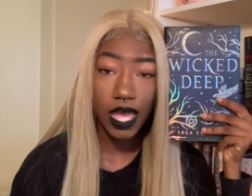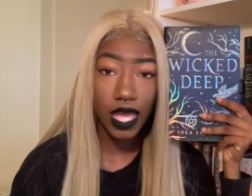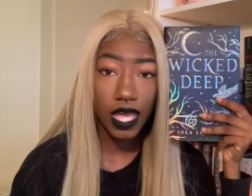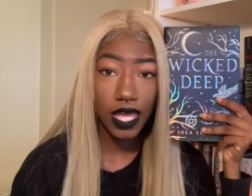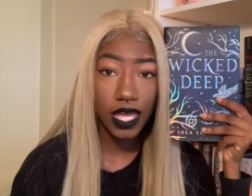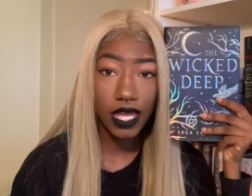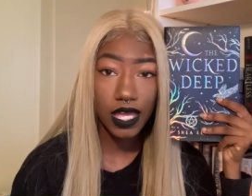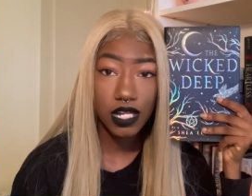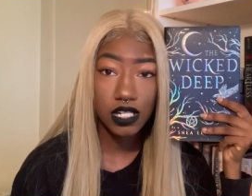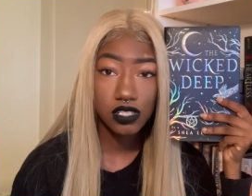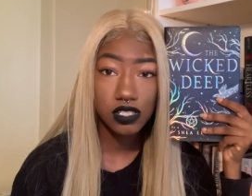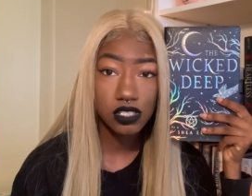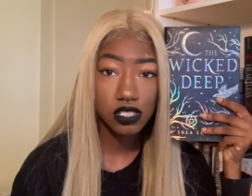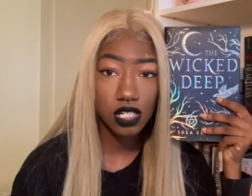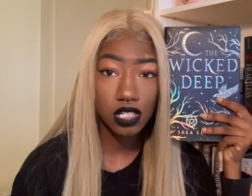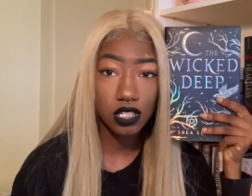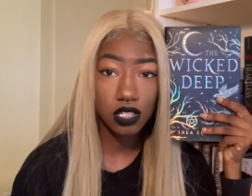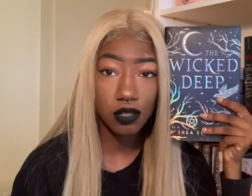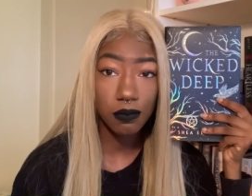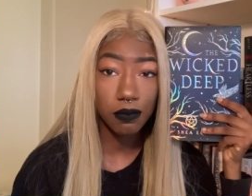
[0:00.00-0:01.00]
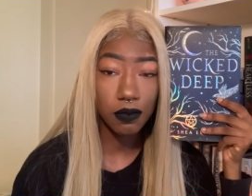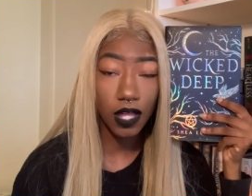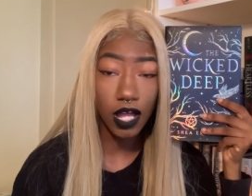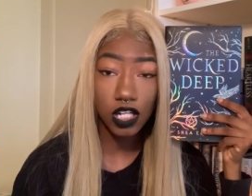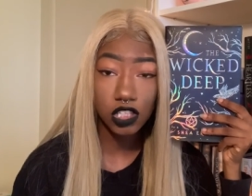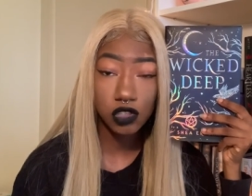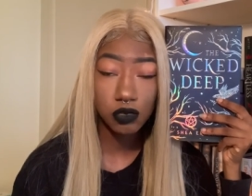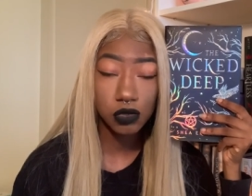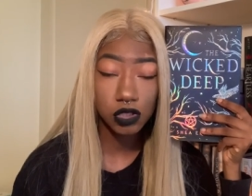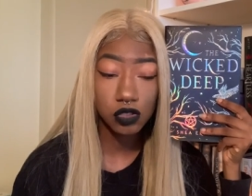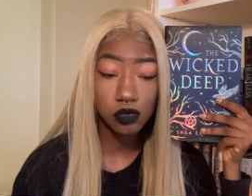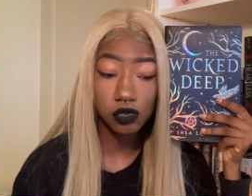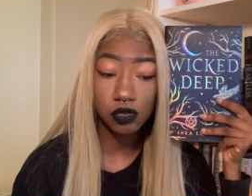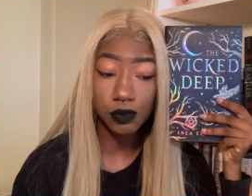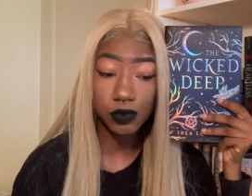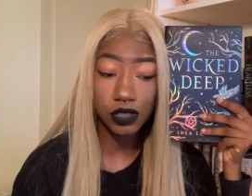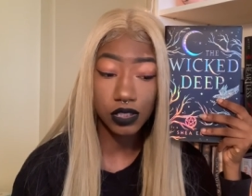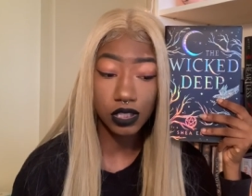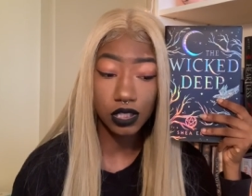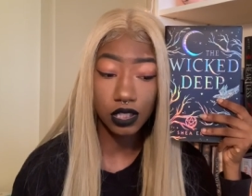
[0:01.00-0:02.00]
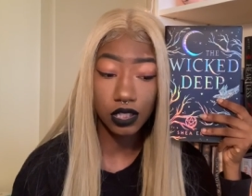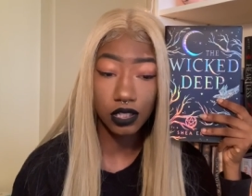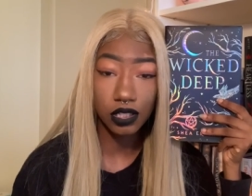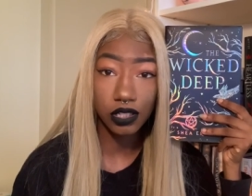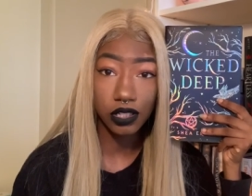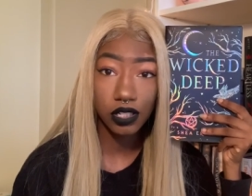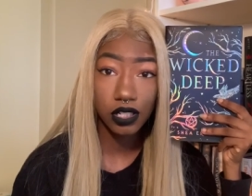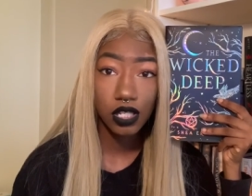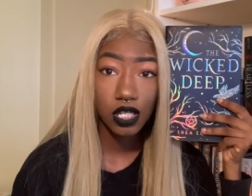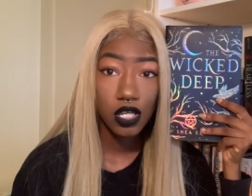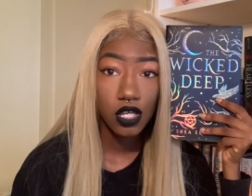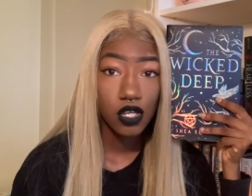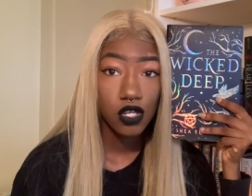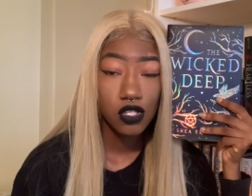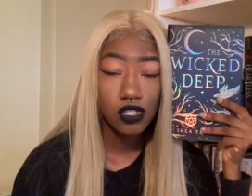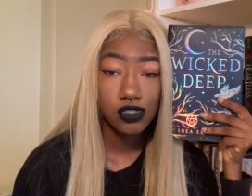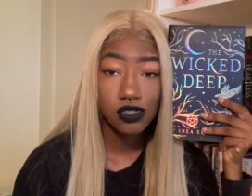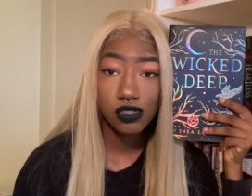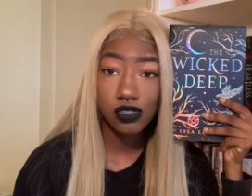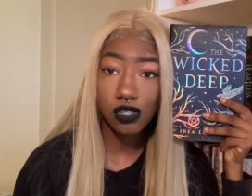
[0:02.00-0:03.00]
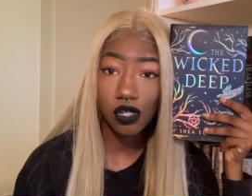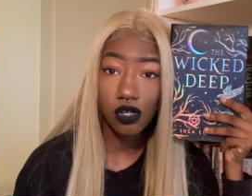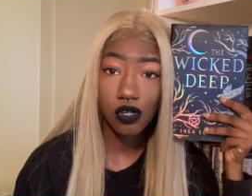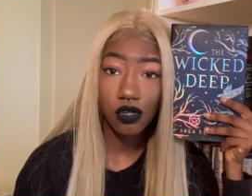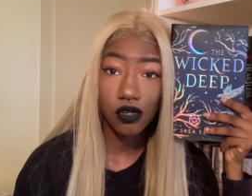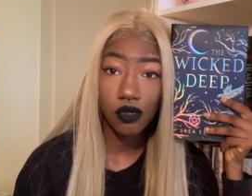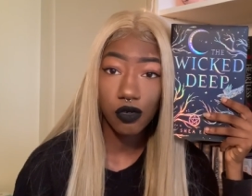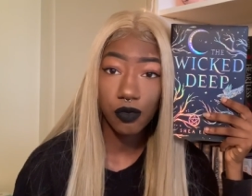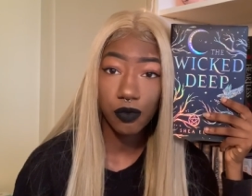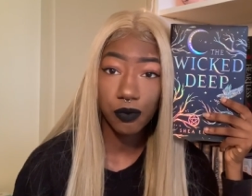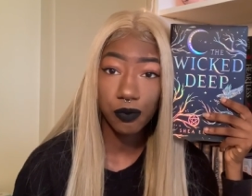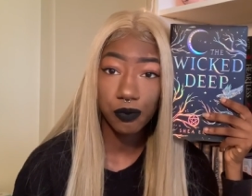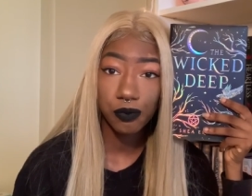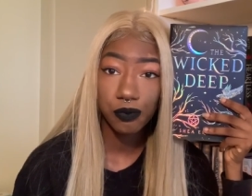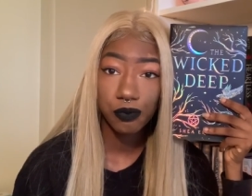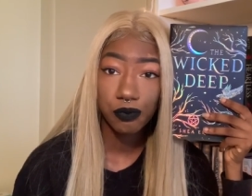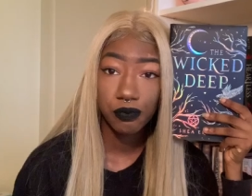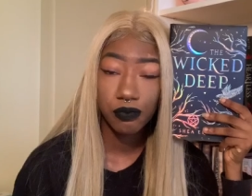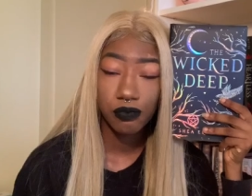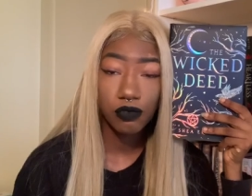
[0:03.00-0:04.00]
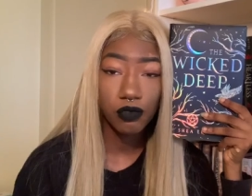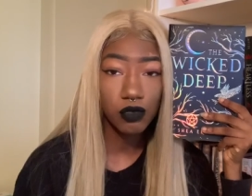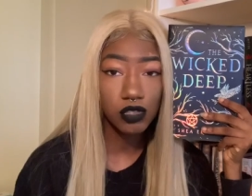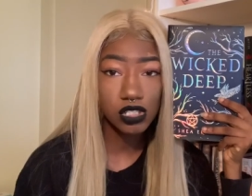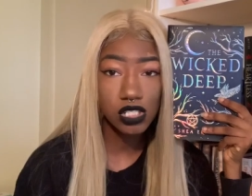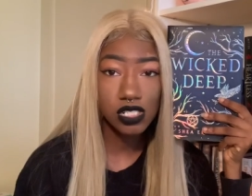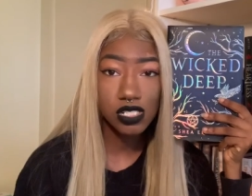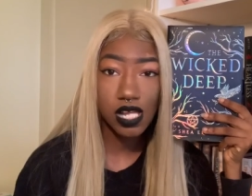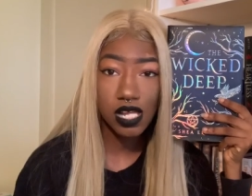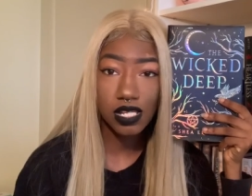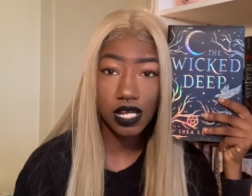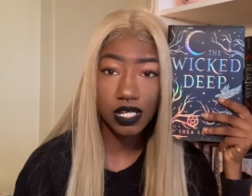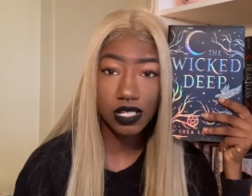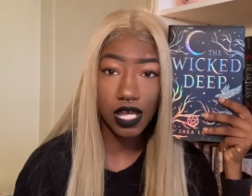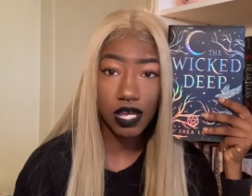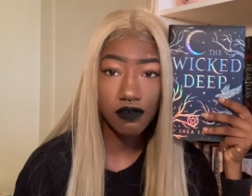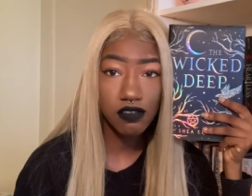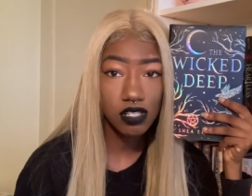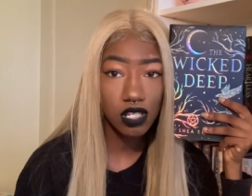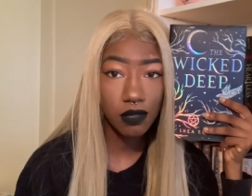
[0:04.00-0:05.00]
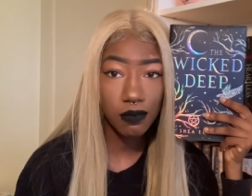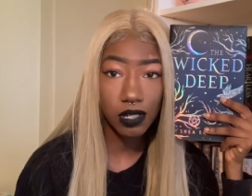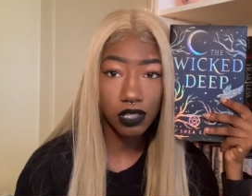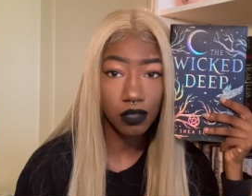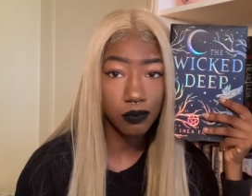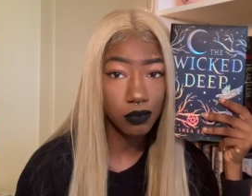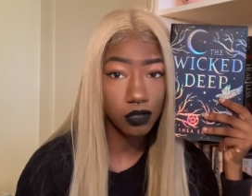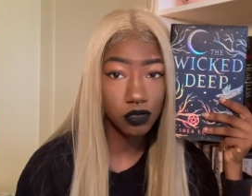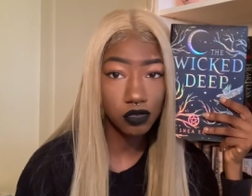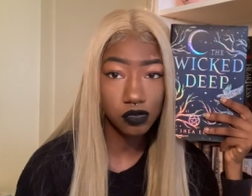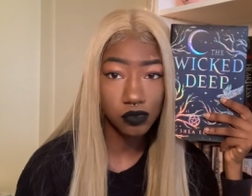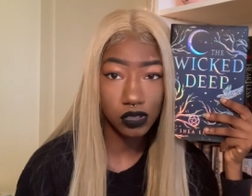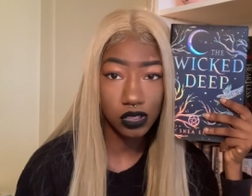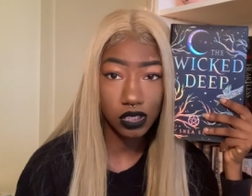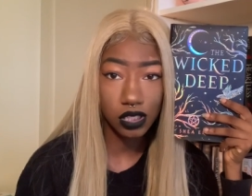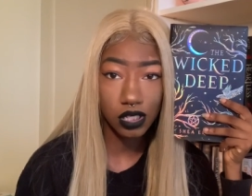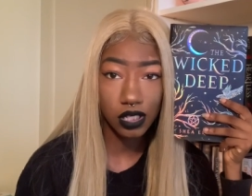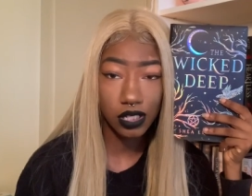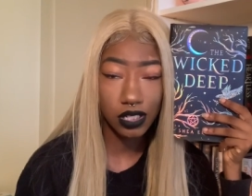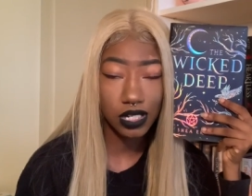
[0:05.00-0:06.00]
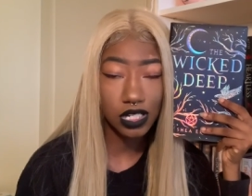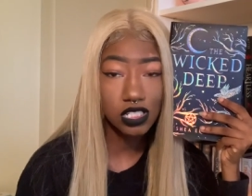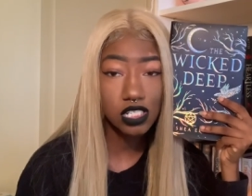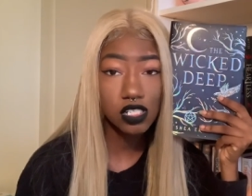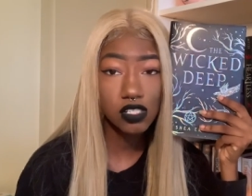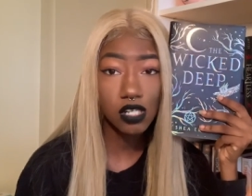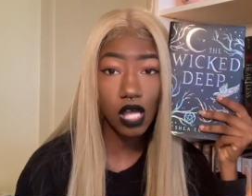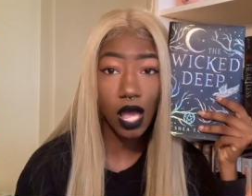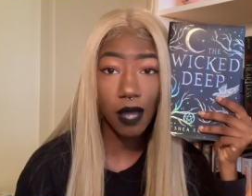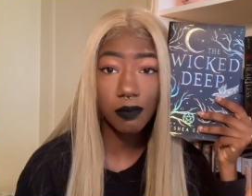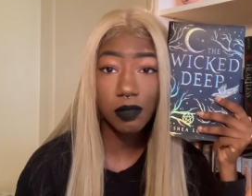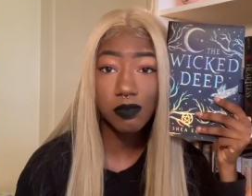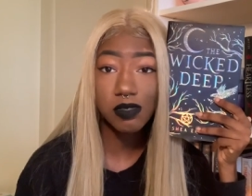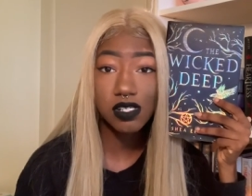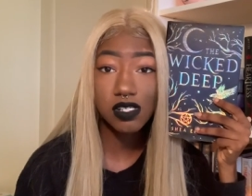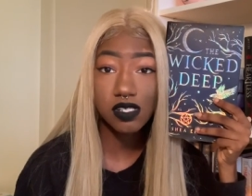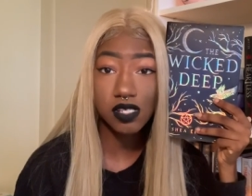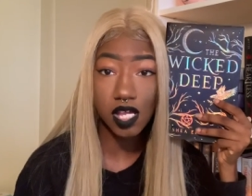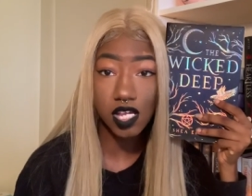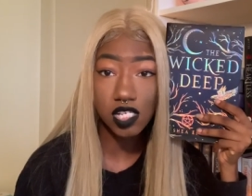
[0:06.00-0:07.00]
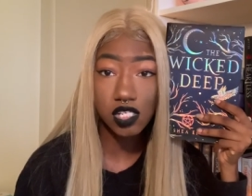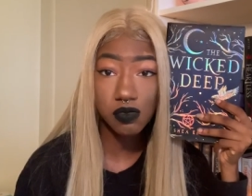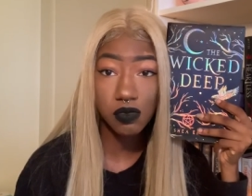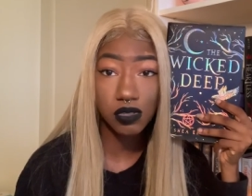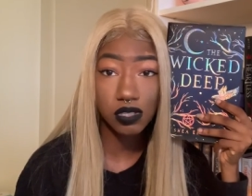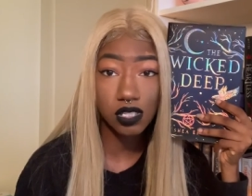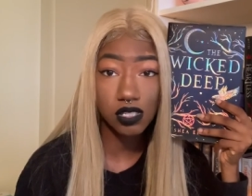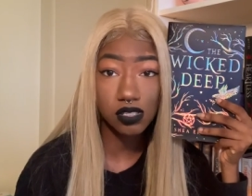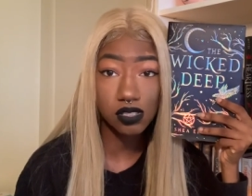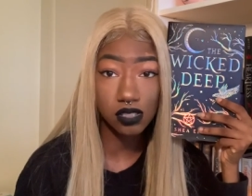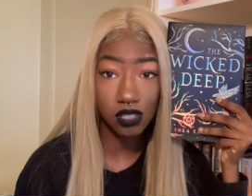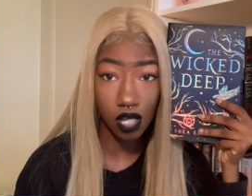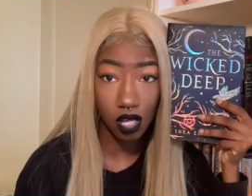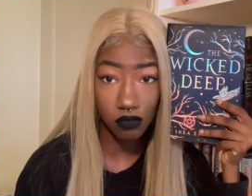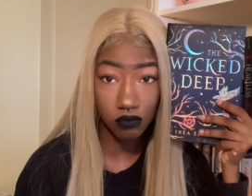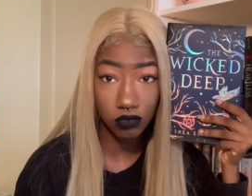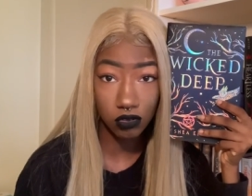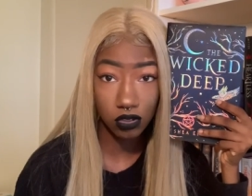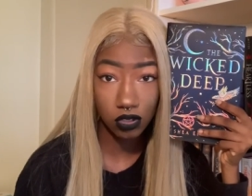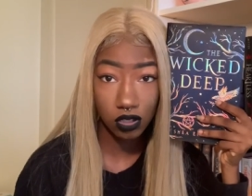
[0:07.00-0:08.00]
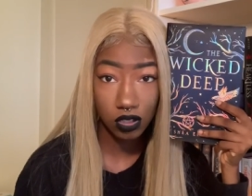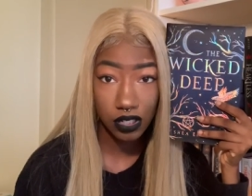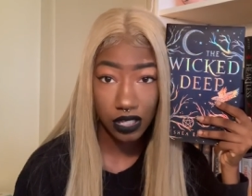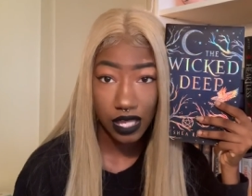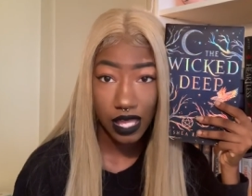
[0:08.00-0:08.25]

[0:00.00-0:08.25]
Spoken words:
and she said that the plot twist was really good. So, what she said, like, everything about the book was really good. And I'm obsessed with this cover.